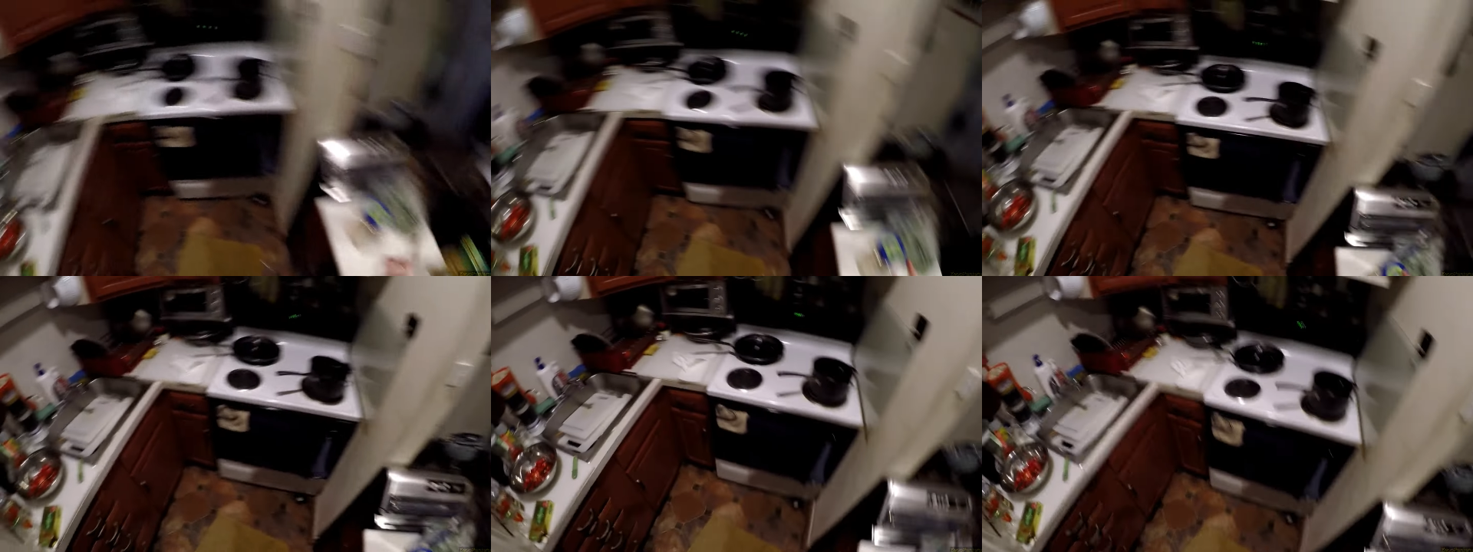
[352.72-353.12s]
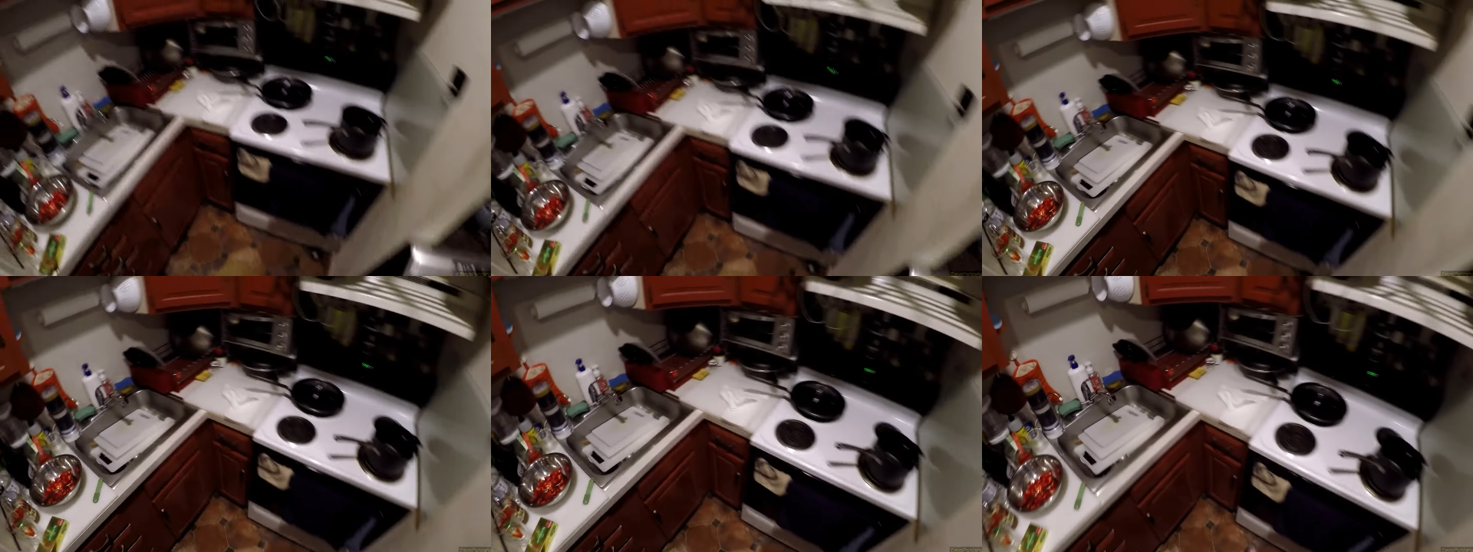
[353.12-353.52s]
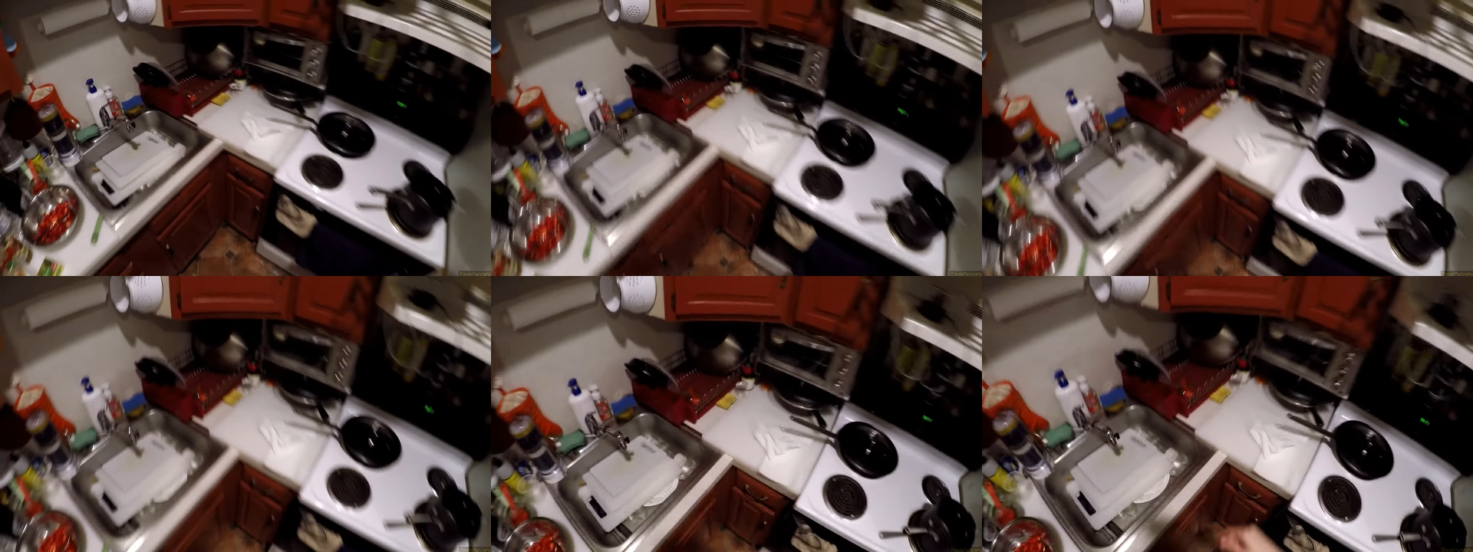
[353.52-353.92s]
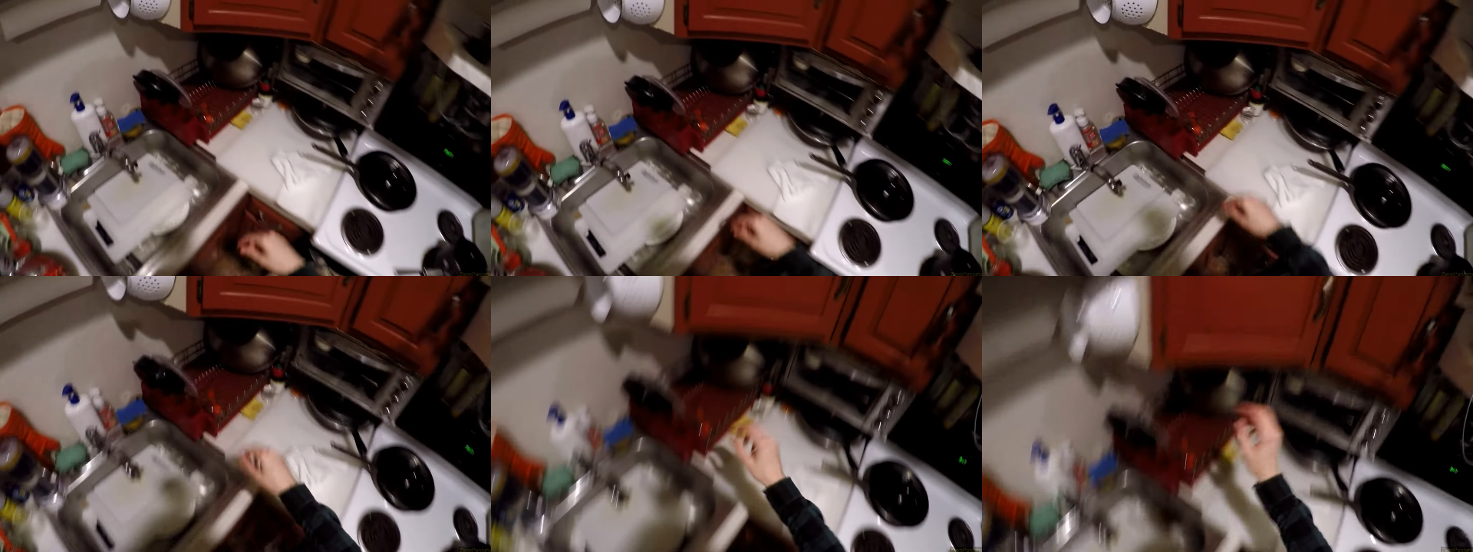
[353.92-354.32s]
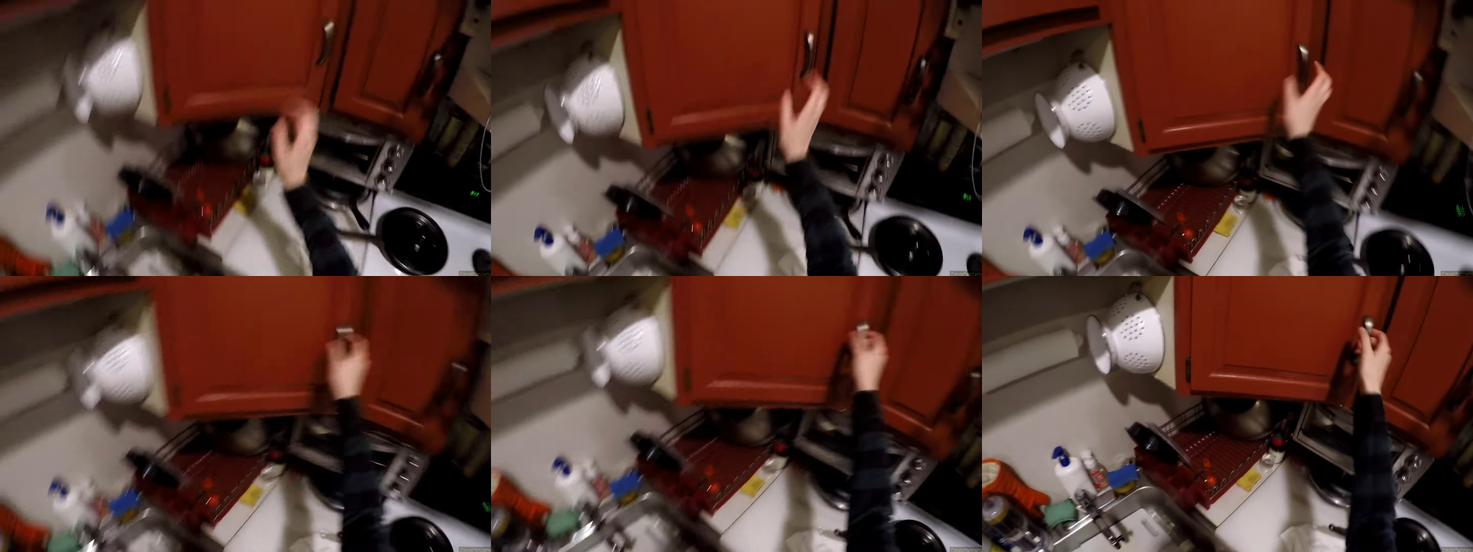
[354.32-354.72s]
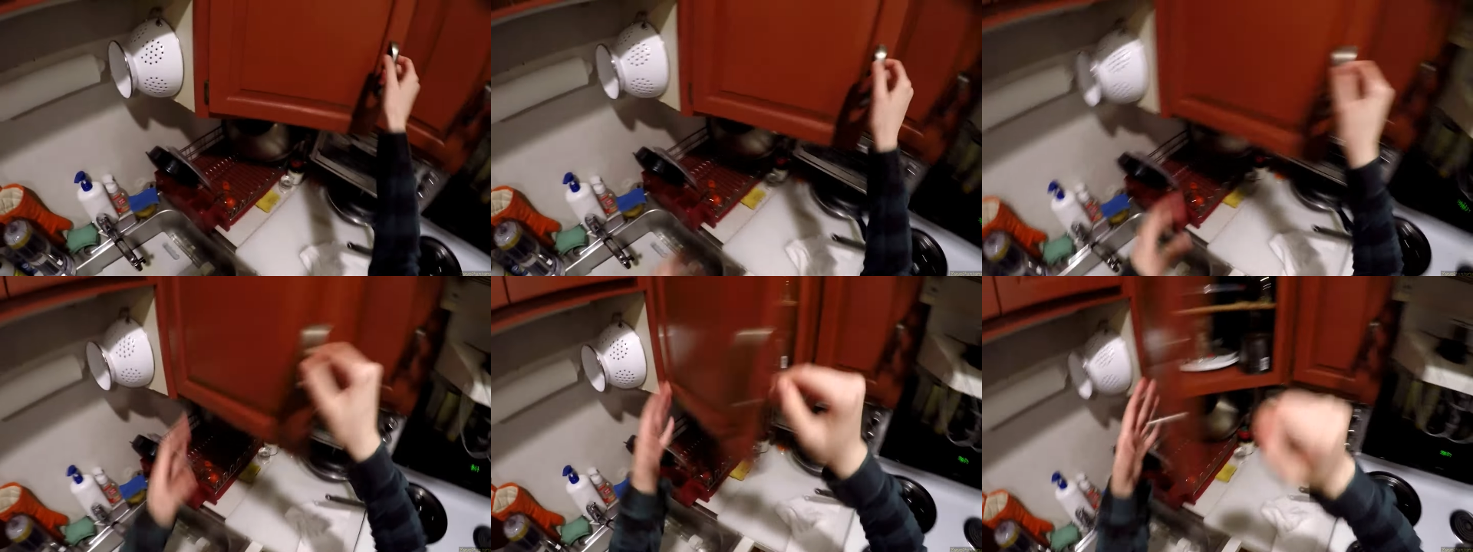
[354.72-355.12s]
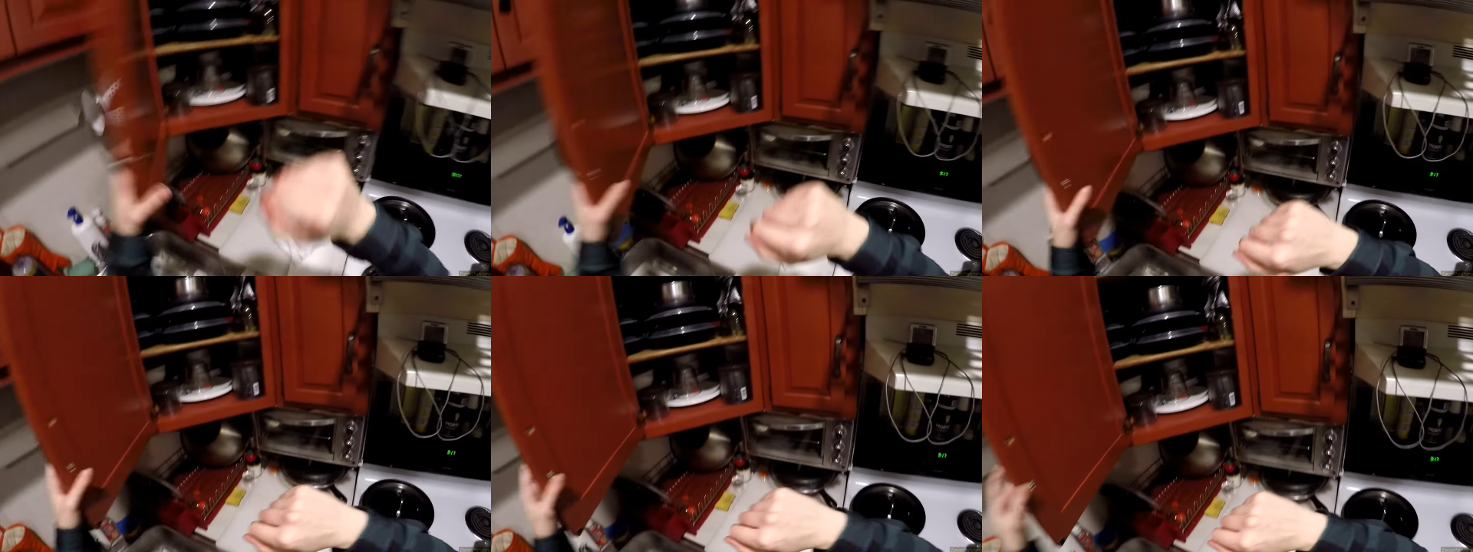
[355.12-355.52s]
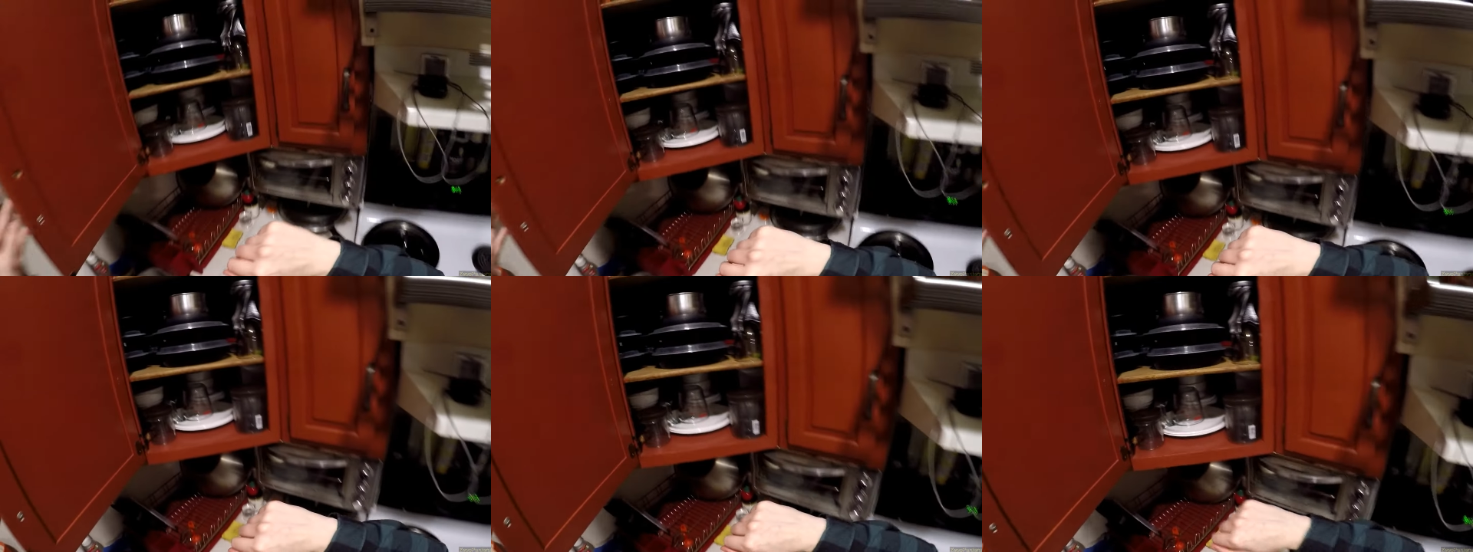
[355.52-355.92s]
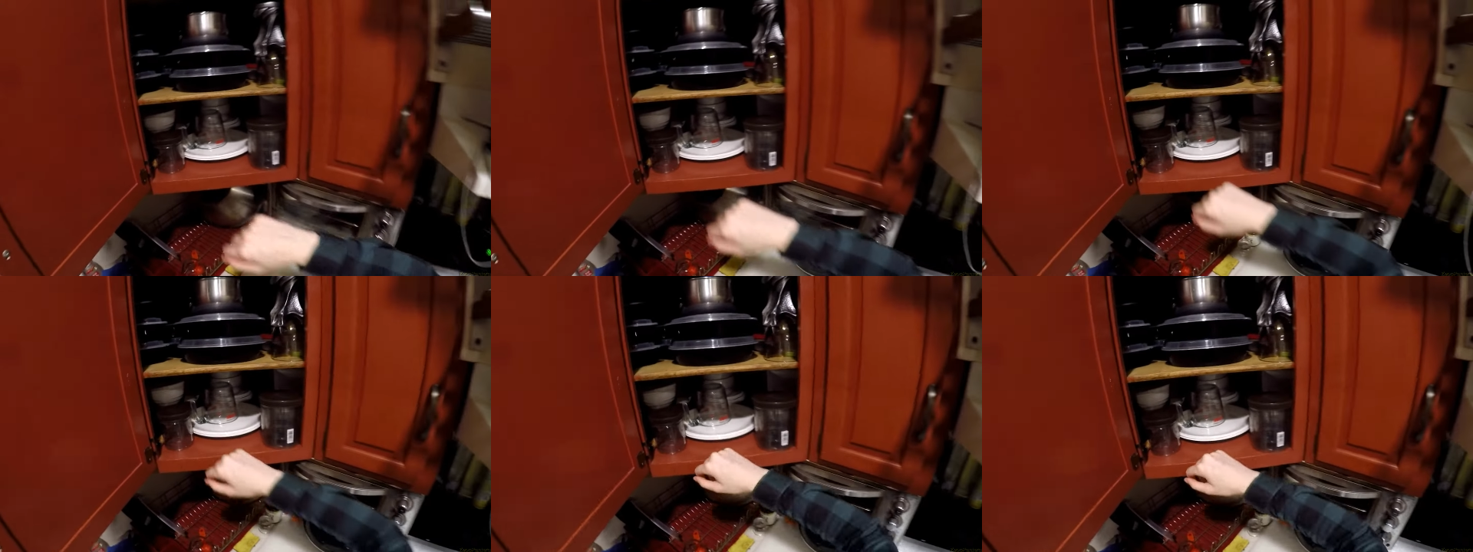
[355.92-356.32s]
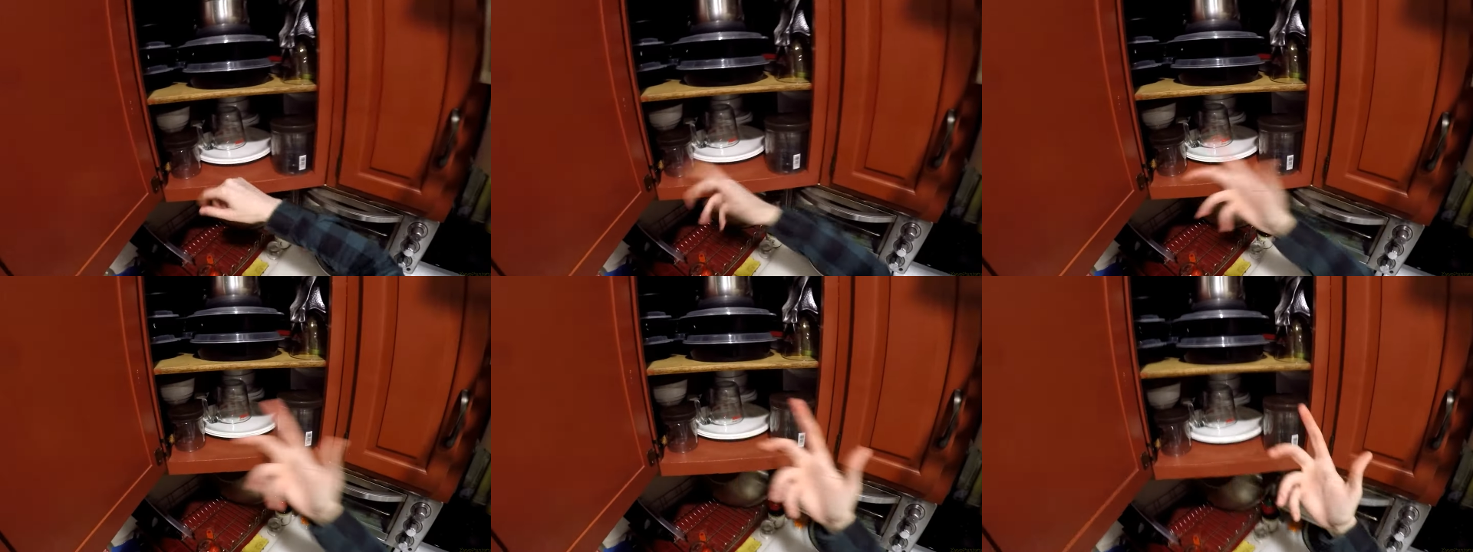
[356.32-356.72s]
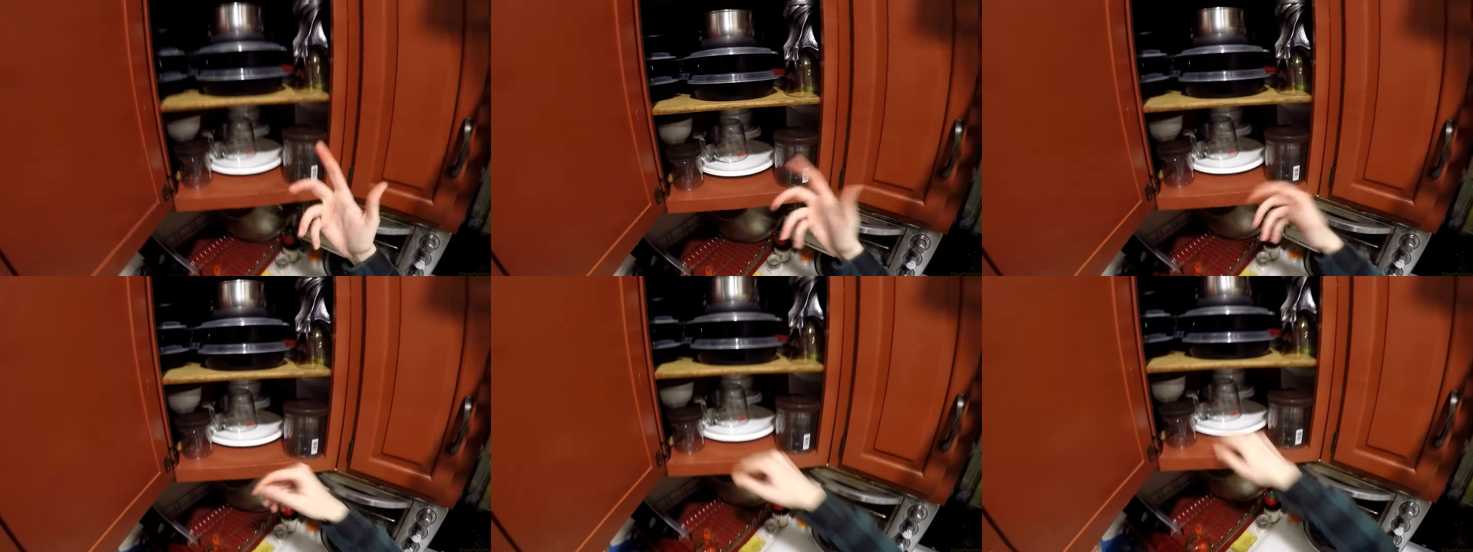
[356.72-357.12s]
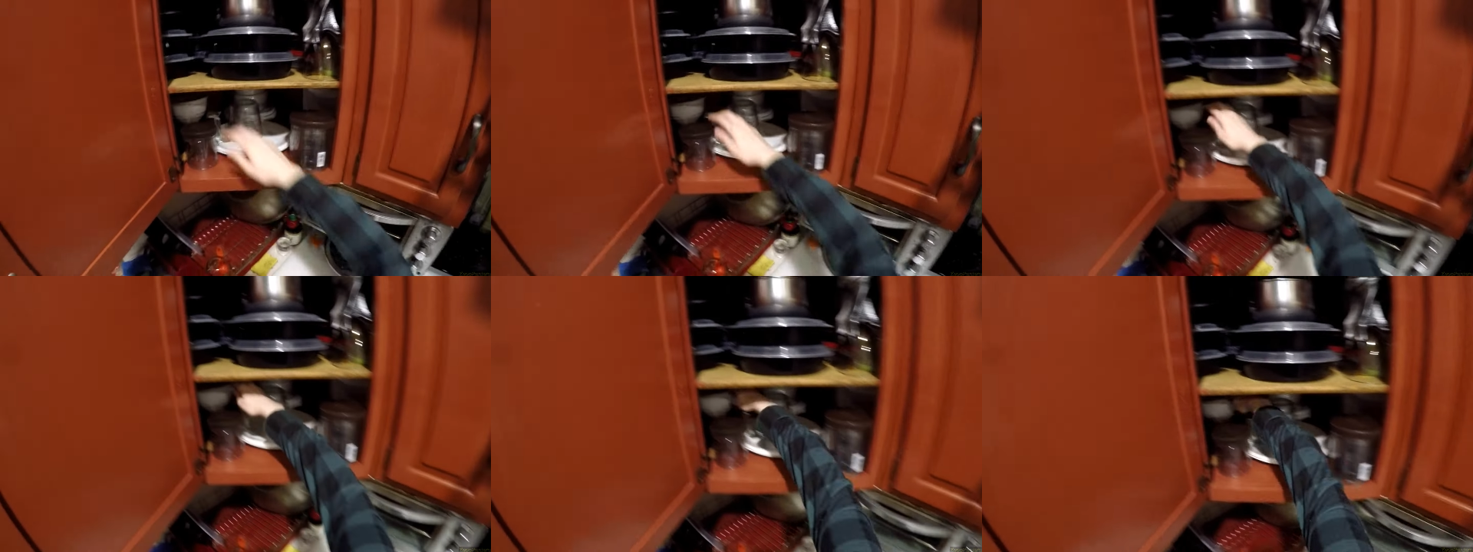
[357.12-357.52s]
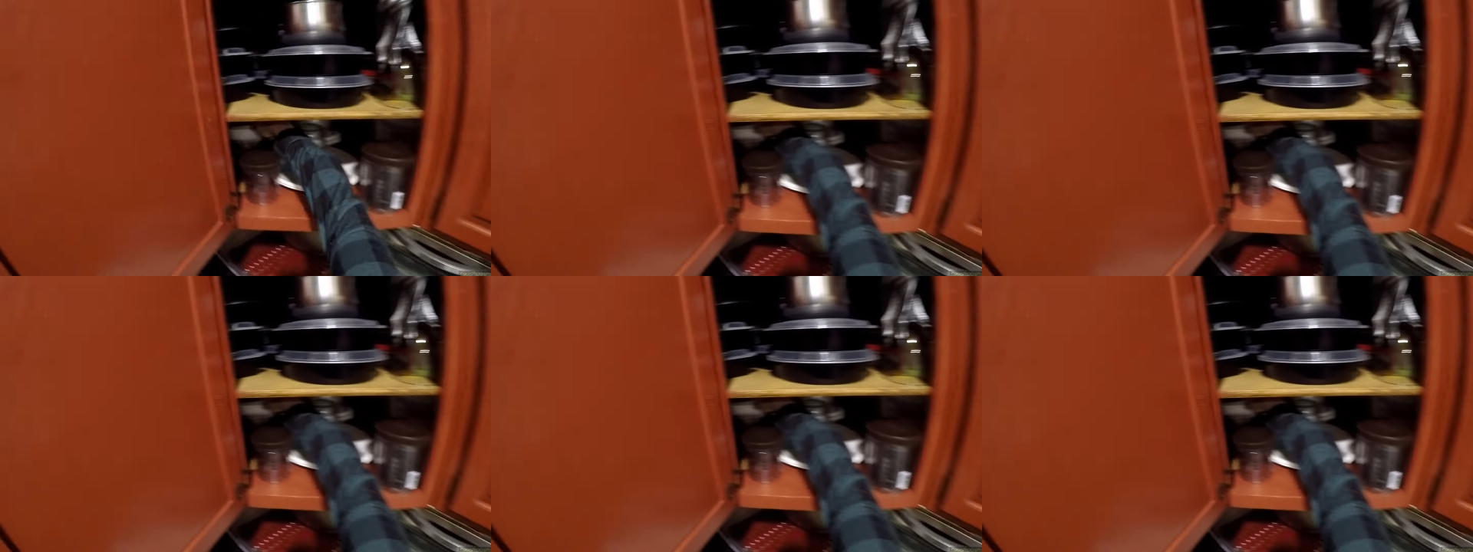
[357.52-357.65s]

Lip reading: Nobody's mouth can be seen.